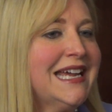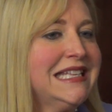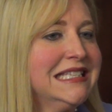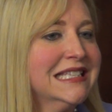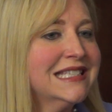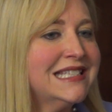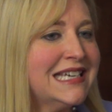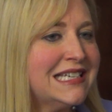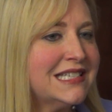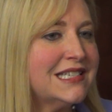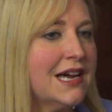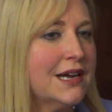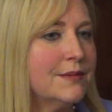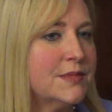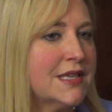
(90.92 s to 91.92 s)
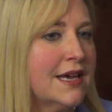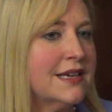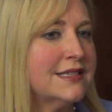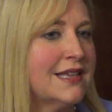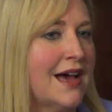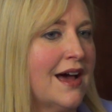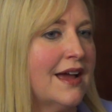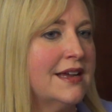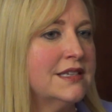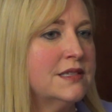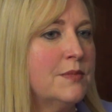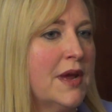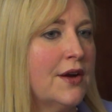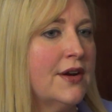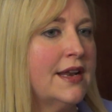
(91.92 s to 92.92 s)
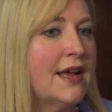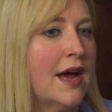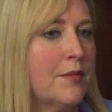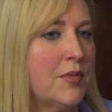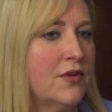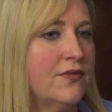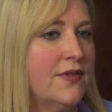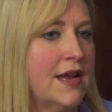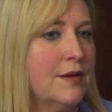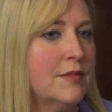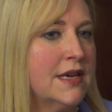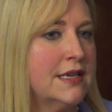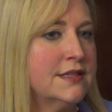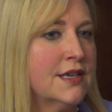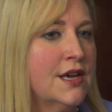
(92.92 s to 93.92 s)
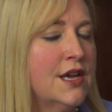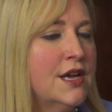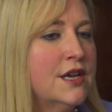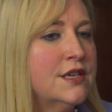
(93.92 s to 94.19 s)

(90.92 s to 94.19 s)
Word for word: and six times as high as married couple families.